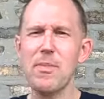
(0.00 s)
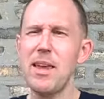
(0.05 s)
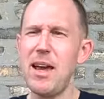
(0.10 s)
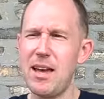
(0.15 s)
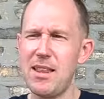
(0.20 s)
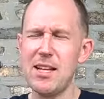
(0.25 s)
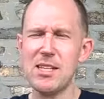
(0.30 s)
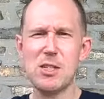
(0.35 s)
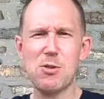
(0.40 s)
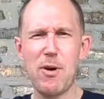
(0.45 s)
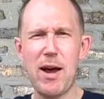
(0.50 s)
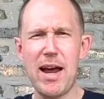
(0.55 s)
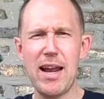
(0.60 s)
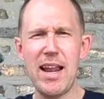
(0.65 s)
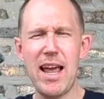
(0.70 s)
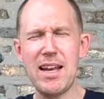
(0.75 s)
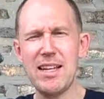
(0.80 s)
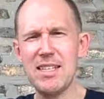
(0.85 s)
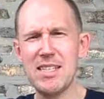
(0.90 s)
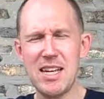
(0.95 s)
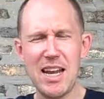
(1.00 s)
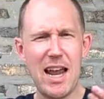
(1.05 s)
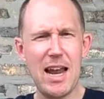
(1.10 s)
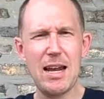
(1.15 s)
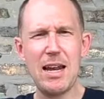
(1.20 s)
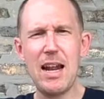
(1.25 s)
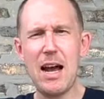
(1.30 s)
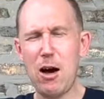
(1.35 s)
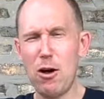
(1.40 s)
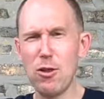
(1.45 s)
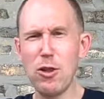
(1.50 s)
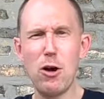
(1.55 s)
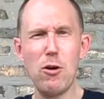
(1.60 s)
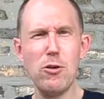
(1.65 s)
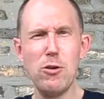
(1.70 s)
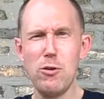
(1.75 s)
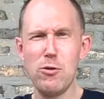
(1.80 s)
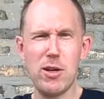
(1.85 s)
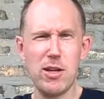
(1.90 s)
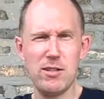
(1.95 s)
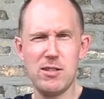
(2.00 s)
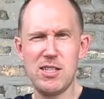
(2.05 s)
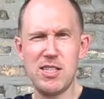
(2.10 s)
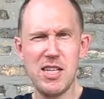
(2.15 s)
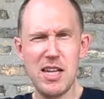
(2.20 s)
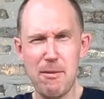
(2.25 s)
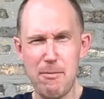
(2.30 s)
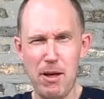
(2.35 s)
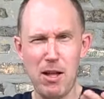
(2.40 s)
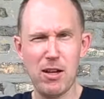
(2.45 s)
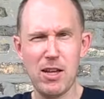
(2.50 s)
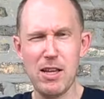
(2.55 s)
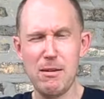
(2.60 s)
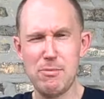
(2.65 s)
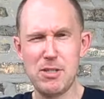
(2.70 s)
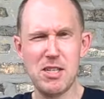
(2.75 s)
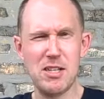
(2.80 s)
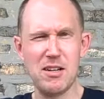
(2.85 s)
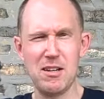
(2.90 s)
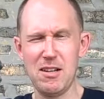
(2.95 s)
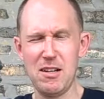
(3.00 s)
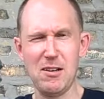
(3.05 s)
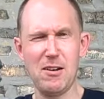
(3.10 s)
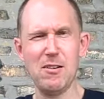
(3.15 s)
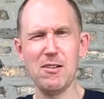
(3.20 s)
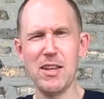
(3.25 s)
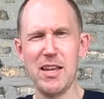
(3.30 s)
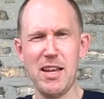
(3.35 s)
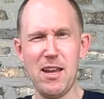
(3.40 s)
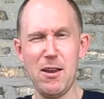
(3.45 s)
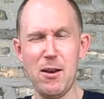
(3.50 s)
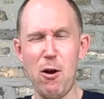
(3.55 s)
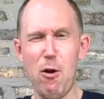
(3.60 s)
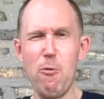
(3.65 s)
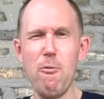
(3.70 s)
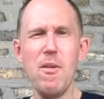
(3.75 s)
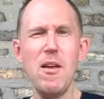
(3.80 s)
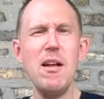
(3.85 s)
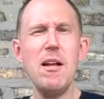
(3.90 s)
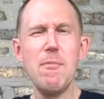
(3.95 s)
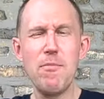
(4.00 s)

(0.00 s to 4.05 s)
Yeah, that's right. And and although you can see Mel Gibson clearly, you know,